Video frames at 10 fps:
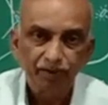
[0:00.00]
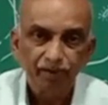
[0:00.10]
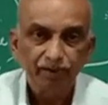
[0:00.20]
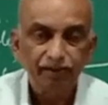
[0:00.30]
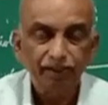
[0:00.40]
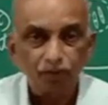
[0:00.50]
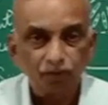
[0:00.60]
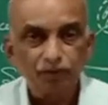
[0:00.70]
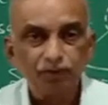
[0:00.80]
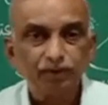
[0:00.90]
they grow
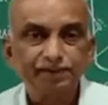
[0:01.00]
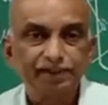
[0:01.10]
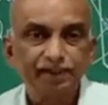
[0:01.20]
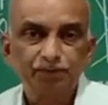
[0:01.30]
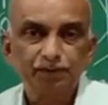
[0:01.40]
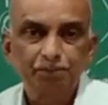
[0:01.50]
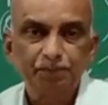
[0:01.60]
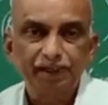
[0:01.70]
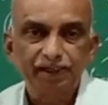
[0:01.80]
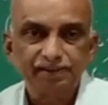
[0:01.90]
to the size of the
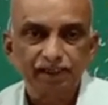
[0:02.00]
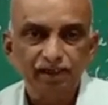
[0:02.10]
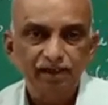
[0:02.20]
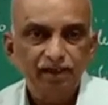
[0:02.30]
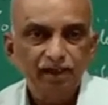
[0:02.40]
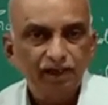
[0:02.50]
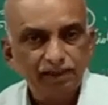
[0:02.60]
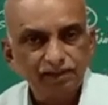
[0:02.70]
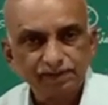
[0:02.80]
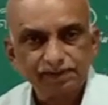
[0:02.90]
parent cell, and
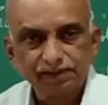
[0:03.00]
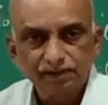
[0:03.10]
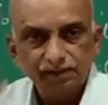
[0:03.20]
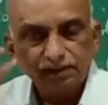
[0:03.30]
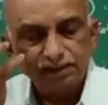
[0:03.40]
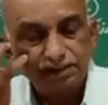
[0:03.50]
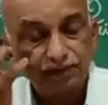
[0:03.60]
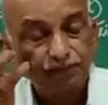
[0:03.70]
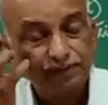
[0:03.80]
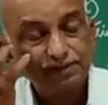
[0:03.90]
thus the
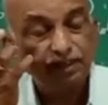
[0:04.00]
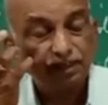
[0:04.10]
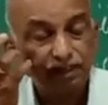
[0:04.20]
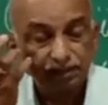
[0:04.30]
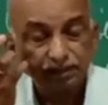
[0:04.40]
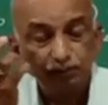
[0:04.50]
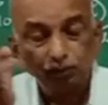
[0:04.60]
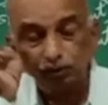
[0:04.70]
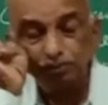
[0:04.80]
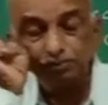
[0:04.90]
surface area and the
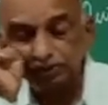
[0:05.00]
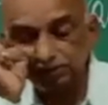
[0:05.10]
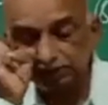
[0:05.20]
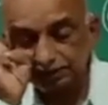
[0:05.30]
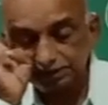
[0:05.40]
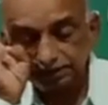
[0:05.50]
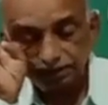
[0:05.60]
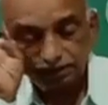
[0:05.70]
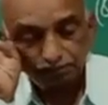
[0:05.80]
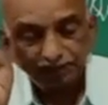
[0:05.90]
volume ratio is
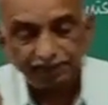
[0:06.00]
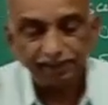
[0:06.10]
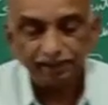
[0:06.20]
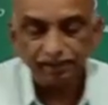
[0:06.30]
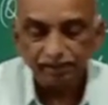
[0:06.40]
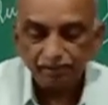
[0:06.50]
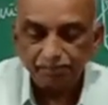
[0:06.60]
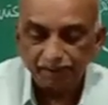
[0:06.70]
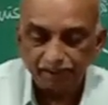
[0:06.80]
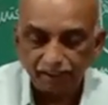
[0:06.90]
maintained
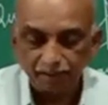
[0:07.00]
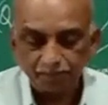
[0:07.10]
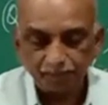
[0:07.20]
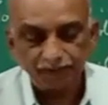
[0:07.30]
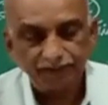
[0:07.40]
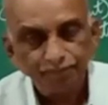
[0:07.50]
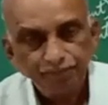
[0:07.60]
by the help of the